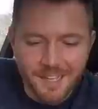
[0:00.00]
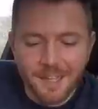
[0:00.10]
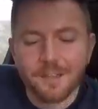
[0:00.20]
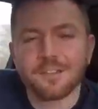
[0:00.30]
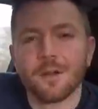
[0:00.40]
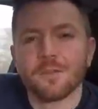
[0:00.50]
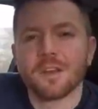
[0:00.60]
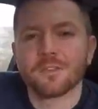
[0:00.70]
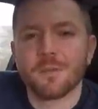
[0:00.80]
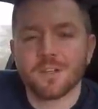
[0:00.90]
So
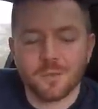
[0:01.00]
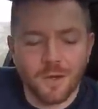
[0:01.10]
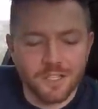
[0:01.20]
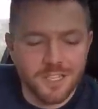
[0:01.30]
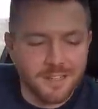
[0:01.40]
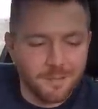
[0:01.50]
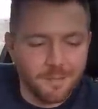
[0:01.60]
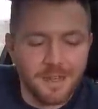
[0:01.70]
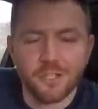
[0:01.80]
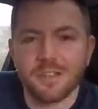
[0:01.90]
thanks very much for watching.
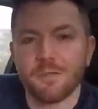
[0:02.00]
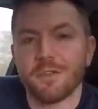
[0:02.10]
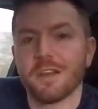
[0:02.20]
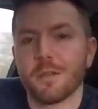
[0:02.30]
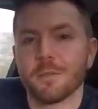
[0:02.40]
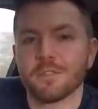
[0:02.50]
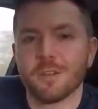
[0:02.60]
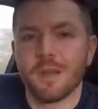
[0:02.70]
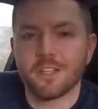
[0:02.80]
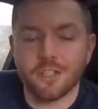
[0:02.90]
Make sure you give the video a thumbs up.
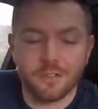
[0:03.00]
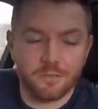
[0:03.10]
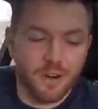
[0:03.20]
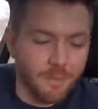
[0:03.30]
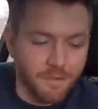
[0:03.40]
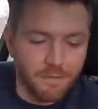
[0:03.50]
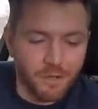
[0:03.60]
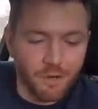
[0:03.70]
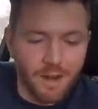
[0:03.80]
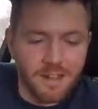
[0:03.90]
Make sure you subscribe if you haven't
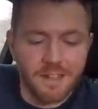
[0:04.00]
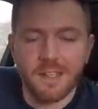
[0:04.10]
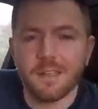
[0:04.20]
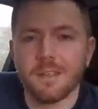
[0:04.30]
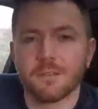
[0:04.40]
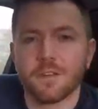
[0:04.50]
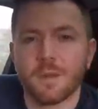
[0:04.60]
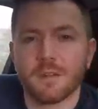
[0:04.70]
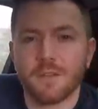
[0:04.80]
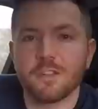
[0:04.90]
done already. You can follow
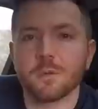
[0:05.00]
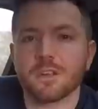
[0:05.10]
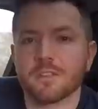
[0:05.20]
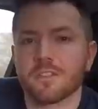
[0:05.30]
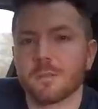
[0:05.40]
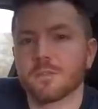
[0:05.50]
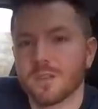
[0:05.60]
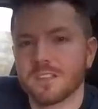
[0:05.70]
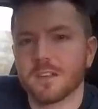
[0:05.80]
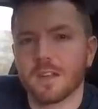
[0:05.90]
me on Facebook, Instagram,
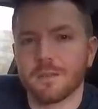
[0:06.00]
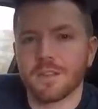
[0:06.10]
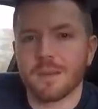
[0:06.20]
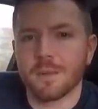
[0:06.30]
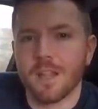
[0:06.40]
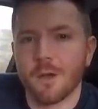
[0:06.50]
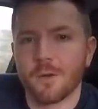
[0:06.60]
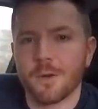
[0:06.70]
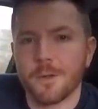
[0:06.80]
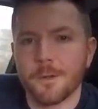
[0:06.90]
Twitter. I'll leave the link below.
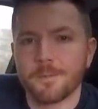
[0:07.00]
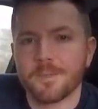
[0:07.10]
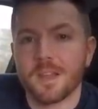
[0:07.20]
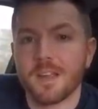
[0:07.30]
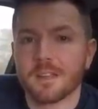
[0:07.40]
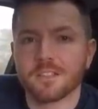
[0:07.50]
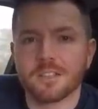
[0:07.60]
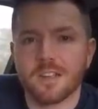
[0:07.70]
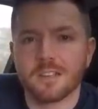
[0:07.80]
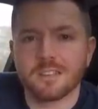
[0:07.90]
And yeah, cheers
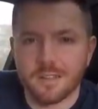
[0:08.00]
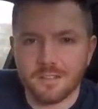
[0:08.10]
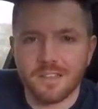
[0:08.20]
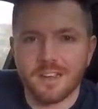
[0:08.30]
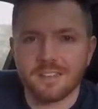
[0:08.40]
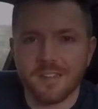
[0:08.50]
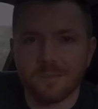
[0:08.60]
guys. I'll see you next time.